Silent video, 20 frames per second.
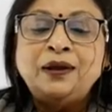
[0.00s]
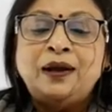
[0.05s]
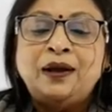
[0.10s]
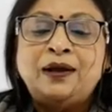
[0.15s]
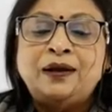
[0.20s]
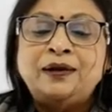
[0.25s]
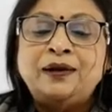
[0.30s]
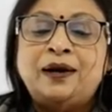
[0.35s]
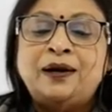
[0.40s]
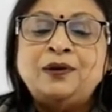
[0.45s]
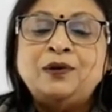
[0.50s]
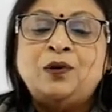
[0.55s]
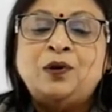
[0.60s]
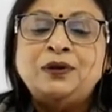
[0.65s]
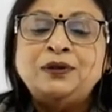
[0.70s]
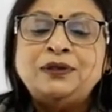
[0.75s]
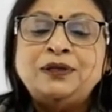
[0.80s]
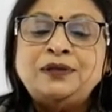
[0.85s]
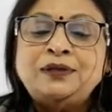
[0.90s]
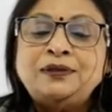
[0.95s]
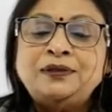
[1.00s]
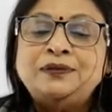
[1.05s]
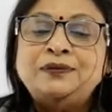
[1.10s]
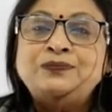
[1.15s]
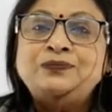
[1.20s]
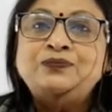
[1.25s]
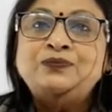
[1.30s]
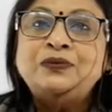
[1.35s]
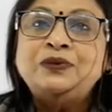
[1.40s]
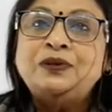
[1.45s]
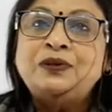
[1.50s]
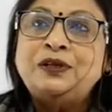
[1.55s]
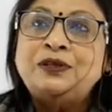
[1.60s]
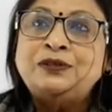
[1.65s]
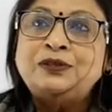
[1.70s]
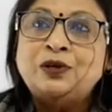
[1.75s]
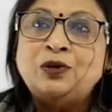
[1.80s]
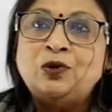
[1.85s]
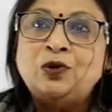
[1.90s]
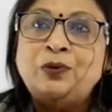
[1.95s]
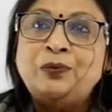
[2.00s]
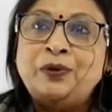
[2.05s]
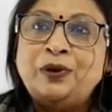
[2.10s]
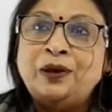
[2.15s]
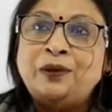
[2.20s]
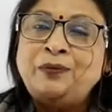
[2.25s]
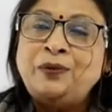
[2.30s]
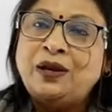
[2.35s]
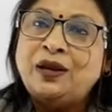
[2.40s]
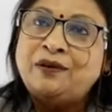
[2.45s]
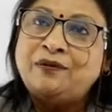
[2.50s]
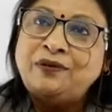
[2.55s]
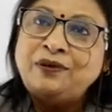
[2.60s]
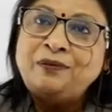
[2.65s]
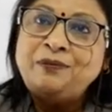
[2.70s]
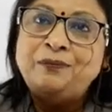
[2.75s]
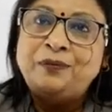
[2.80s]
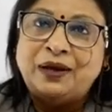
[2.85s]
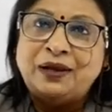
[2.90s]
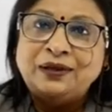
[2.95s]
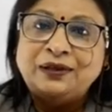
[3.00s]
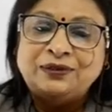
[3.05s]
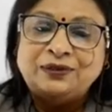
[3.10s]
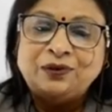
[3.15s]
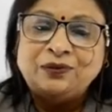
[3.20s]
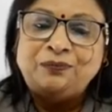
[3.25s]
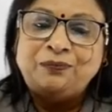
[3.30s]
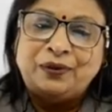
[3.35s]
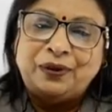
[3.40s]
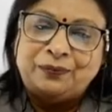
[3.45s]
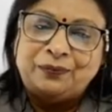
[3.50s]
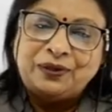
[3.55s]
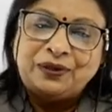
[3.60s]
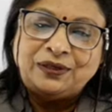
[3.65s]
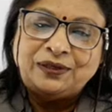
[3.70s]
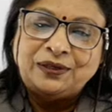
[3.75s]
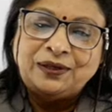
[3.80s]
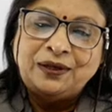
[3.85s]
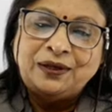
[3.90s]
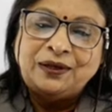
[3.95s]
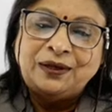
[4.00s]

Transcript: and that causes disequilibrium in our balance of payment.